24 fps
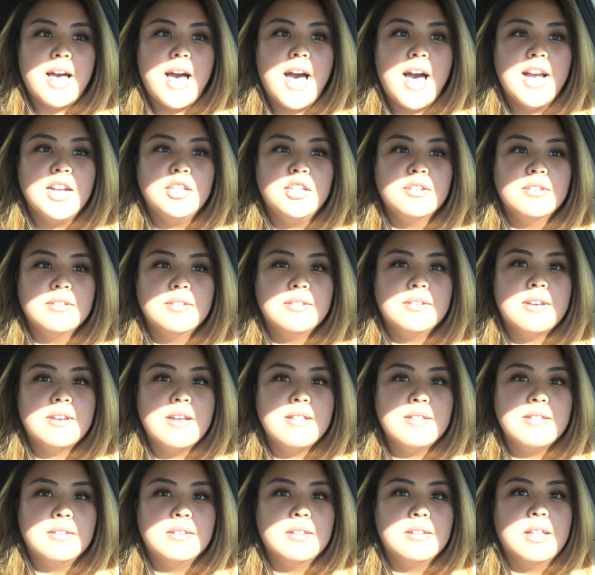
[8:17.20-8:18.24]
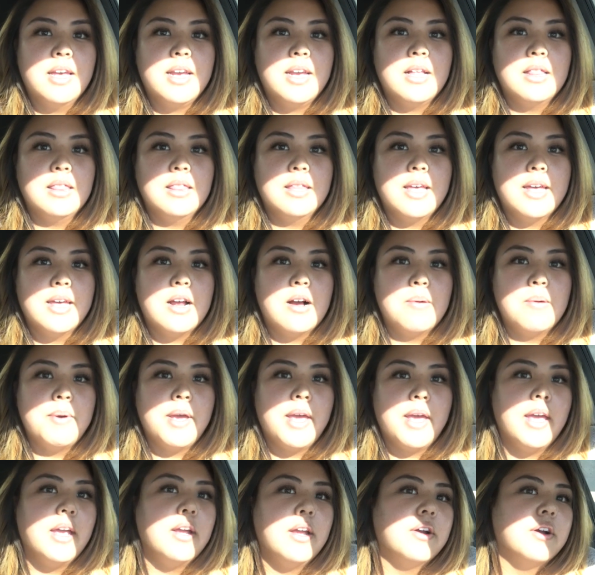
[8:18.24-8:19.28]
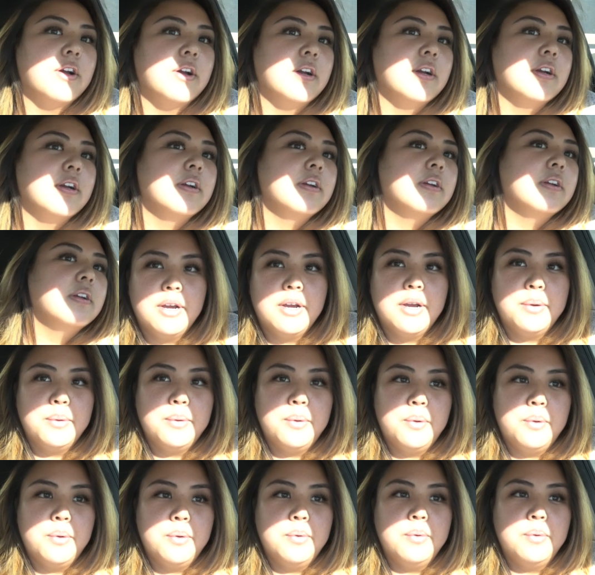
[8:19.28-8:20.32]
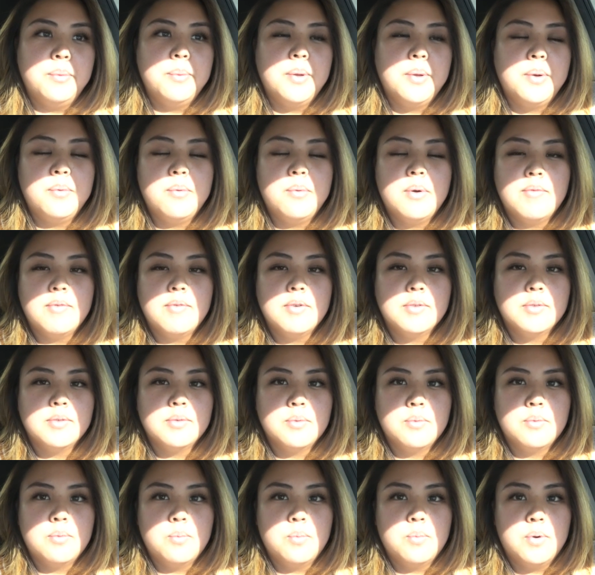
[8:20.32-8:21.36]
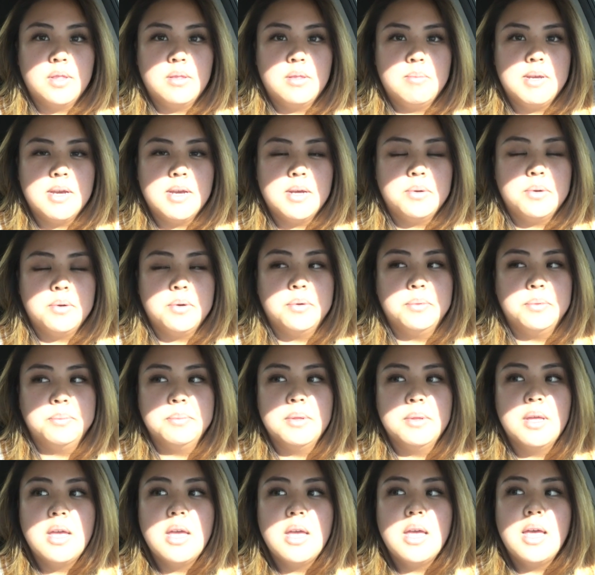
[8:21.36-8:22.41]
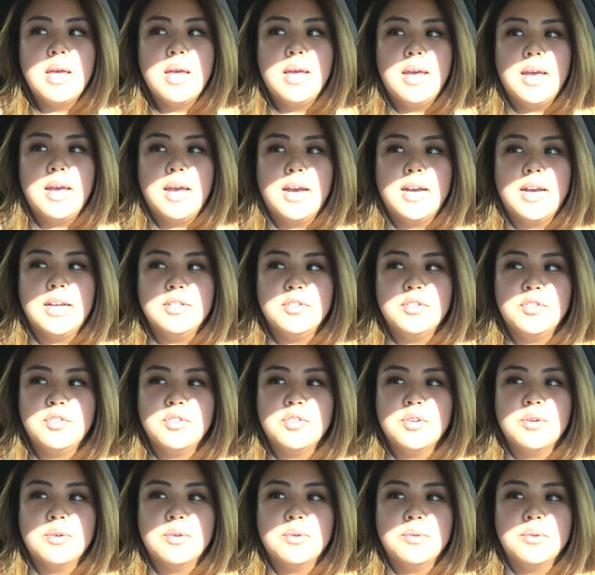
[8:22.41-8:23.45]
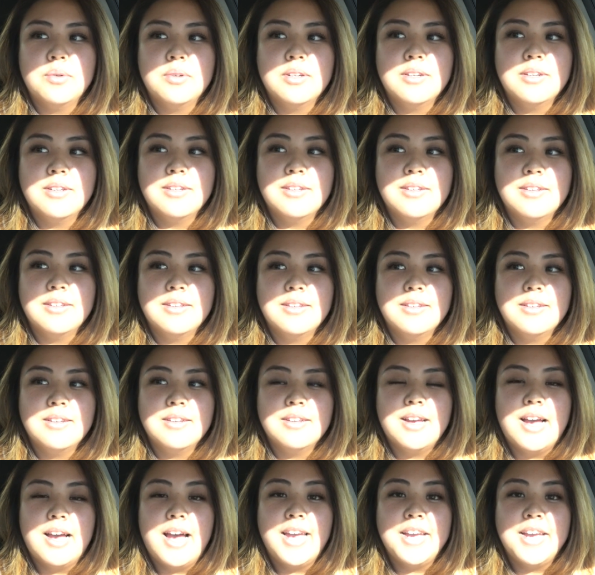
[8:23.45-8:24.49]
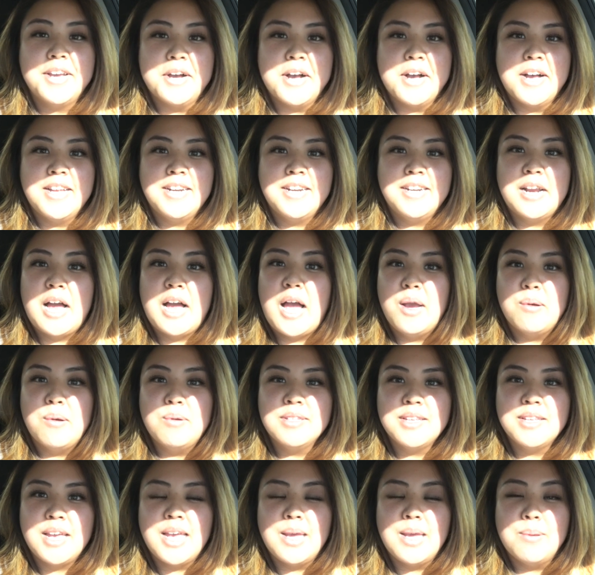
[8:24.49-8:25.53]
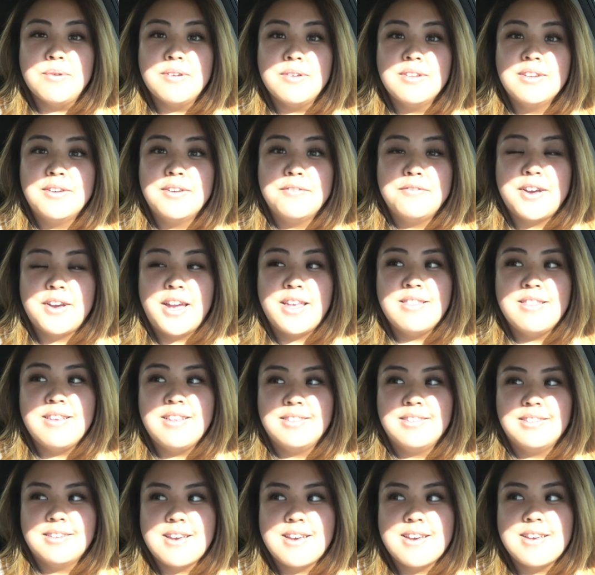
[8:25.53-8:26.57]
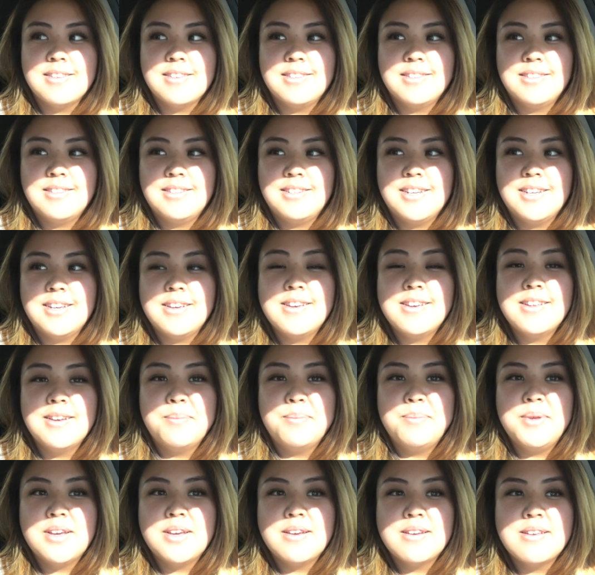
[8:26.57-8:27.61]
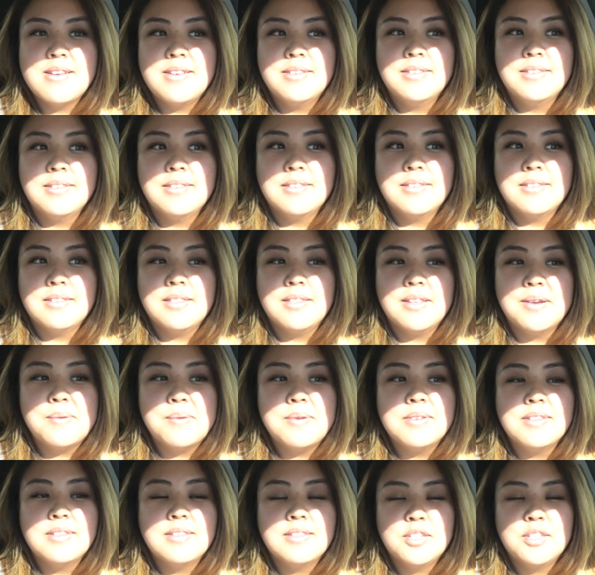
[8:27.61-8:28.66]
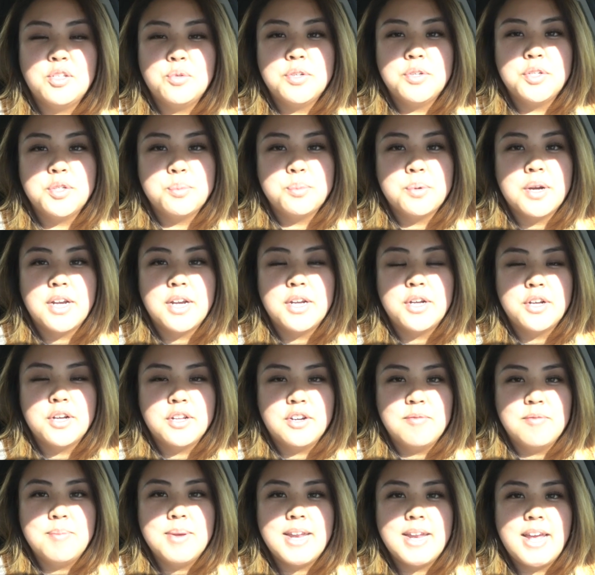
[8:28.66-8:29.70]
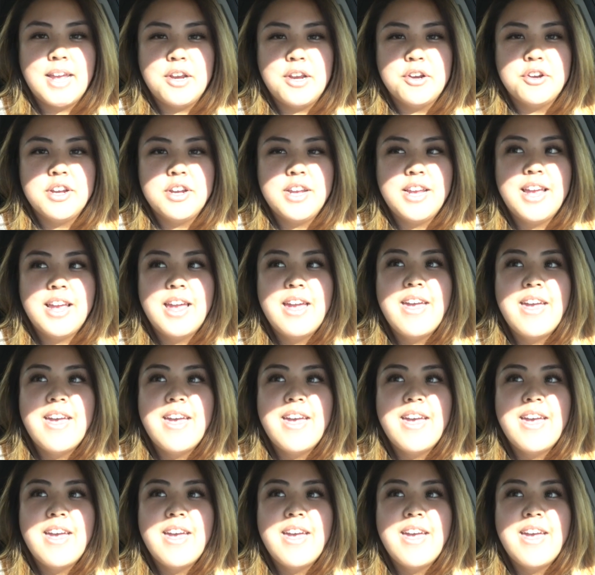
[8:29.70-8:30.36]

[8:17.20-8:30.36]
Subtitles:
I just tend to like let out my anger at home and whoever's with me at home. And so I was able to finally test it, because there was a situation where I could have been angry,